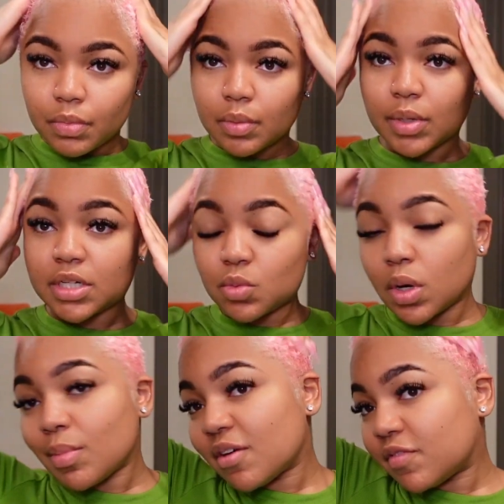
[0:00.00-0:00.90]
But it's one
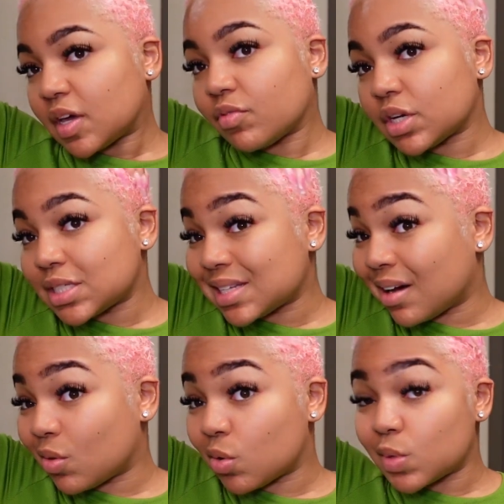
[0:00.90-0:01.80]
of my favorites.
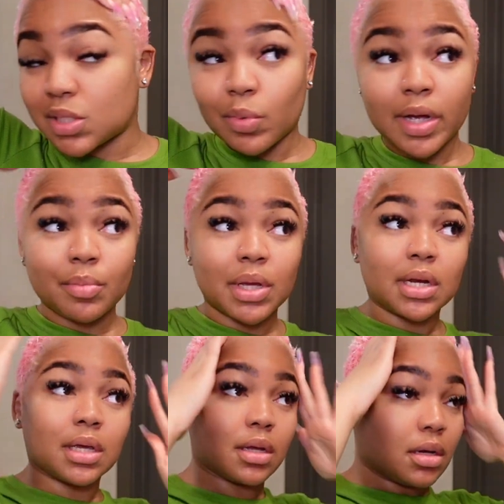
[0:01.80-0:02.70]
I always recommend
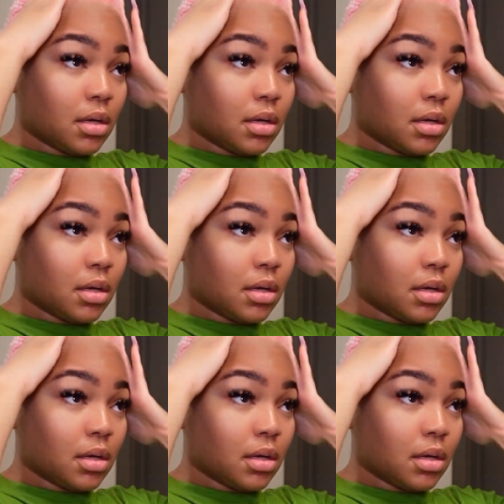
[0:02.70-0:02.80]
it.